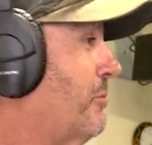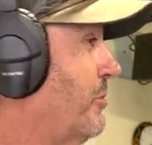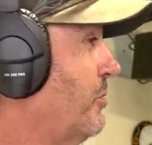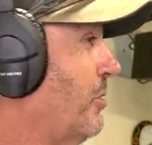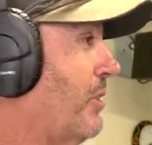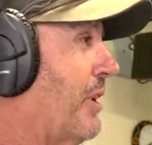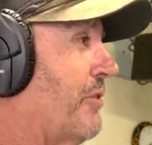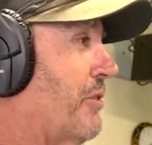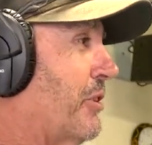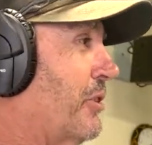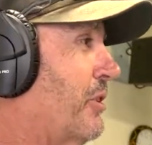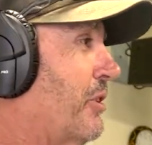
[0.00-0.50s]
We were all
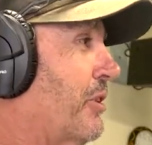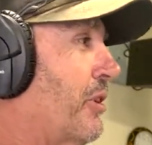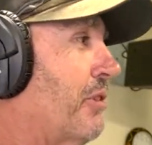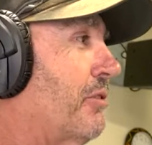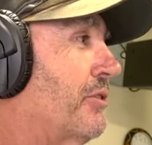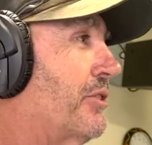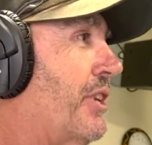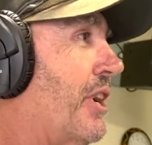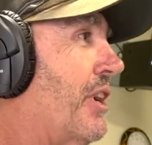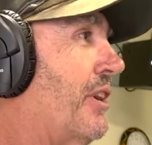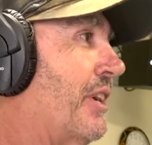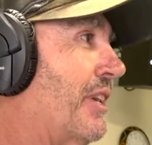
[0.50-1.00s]
having a good old
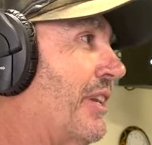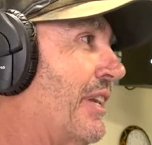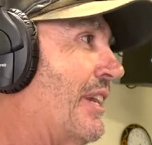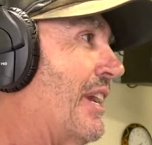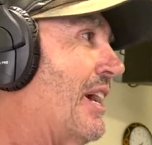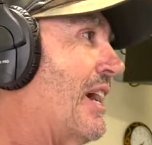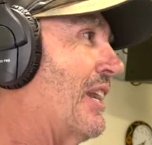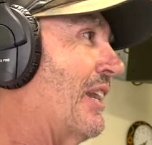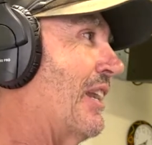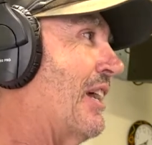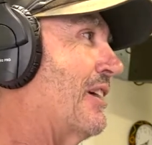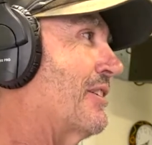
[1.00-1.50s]
joke and a
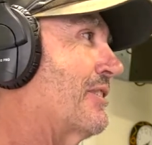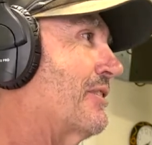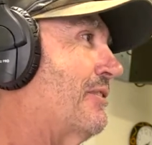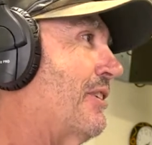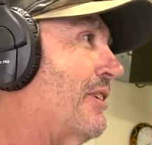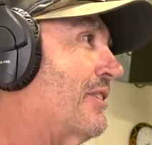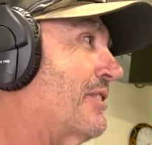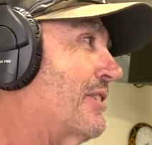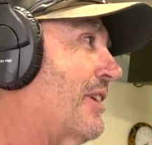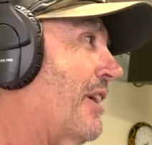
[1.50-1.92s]
yarn last night.